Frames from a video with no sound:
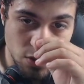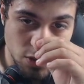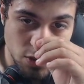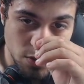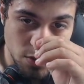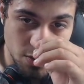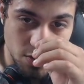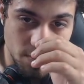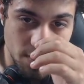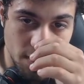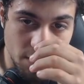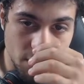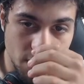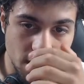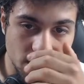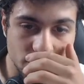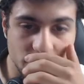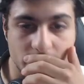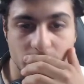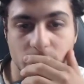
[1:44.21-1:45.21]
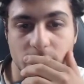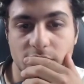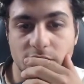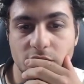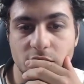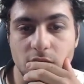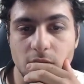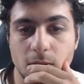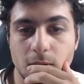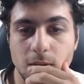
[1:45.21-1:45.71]
So a lot of people are actually looking for
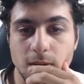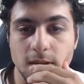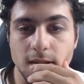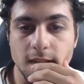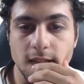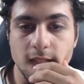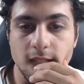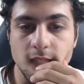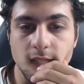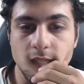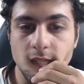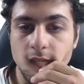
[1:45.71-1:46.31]
courses.